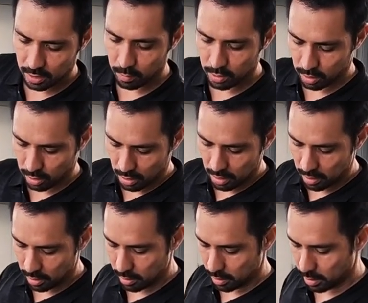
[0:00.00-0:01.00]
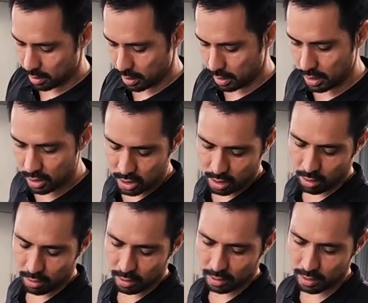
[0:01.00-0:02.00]
like when you're
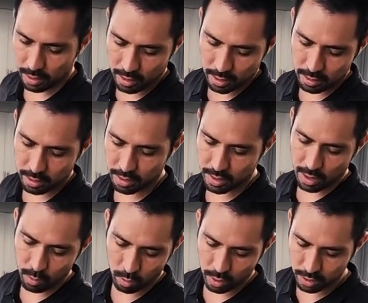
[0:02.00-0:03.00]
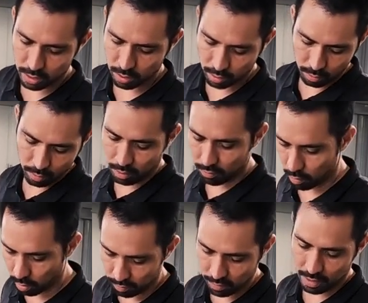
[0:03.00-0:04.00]
installing it. There's a 1, 2, 3,
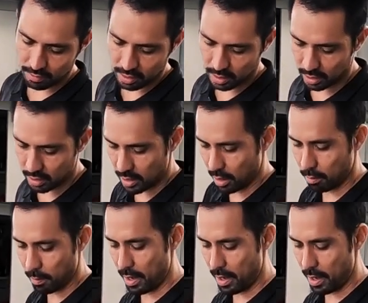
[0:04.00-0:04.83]
4, 5, 6 style